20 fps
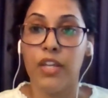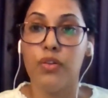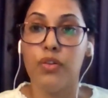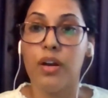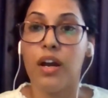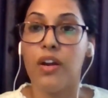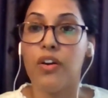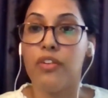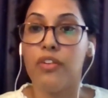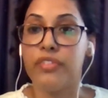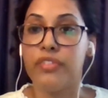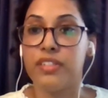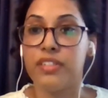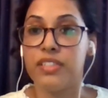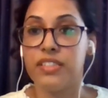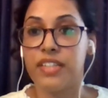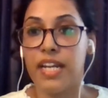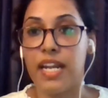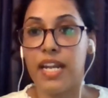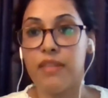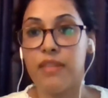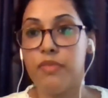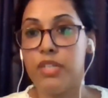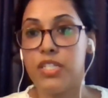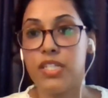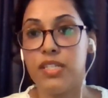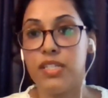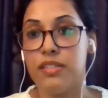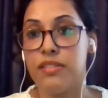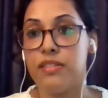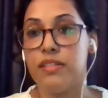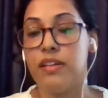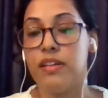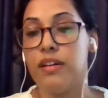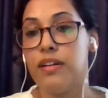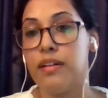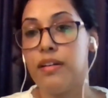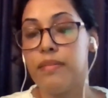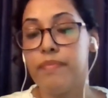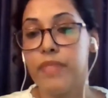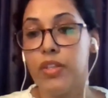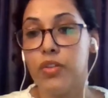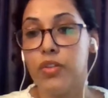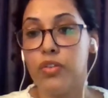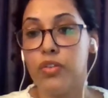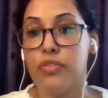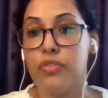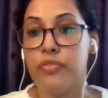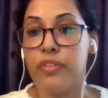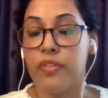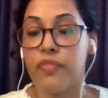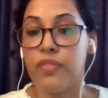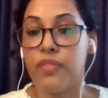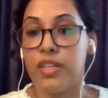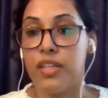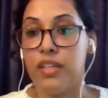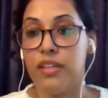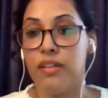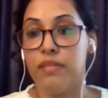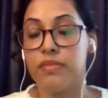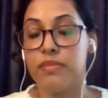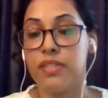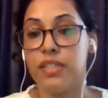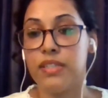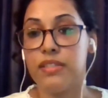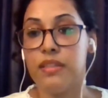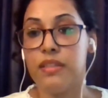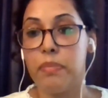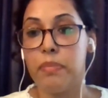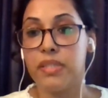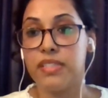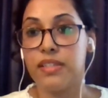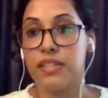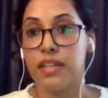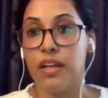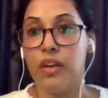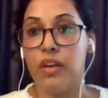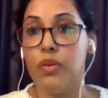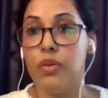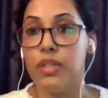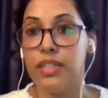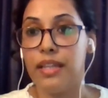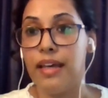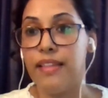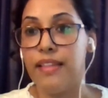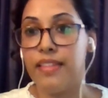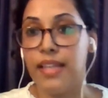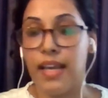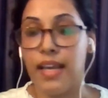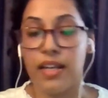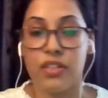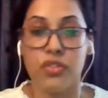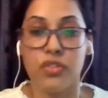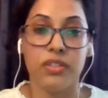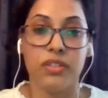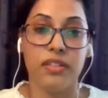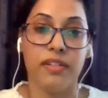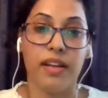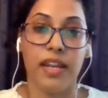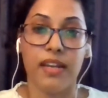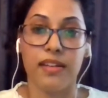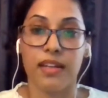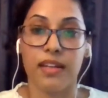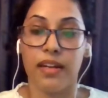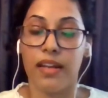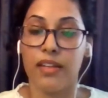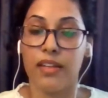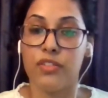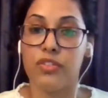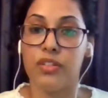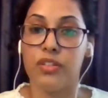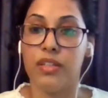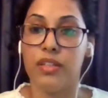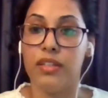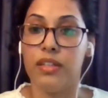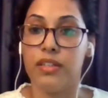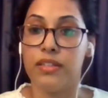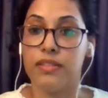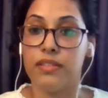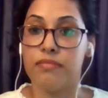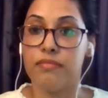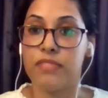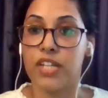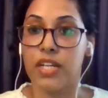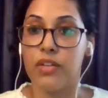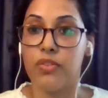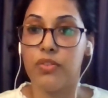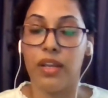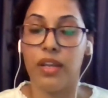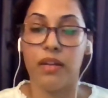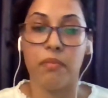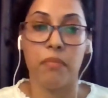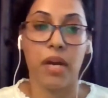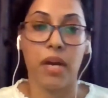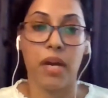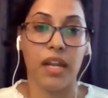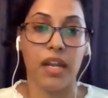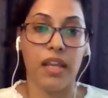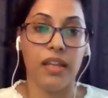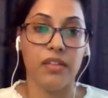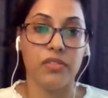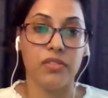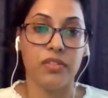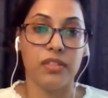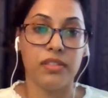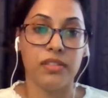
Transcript: You can't offer a rate which is 50-60% lower than the actual rate and actually try to get money into